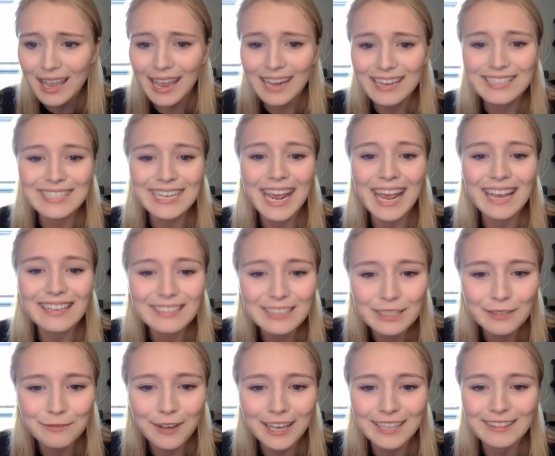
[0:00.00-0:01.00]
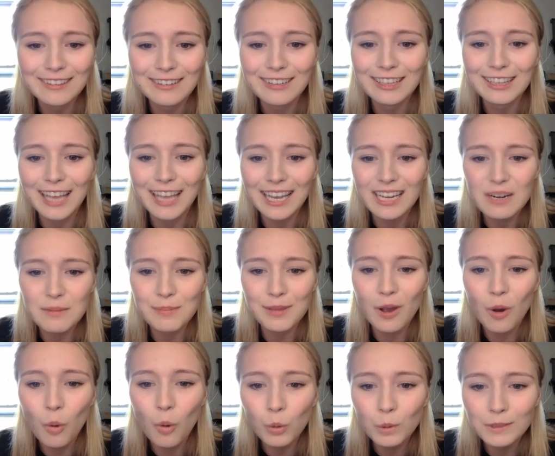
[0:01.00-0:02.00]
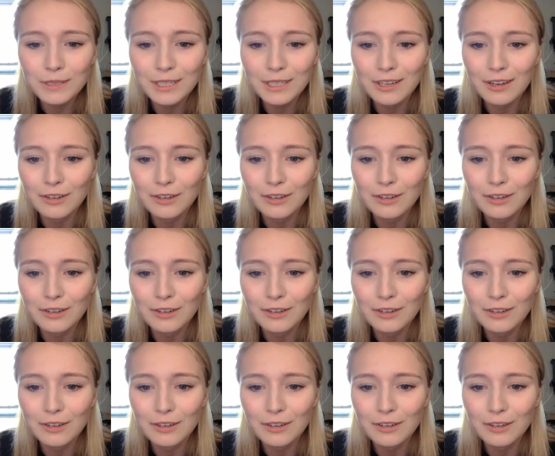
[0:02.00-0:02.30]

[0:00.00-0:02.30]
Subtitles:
and testified their delight at beholding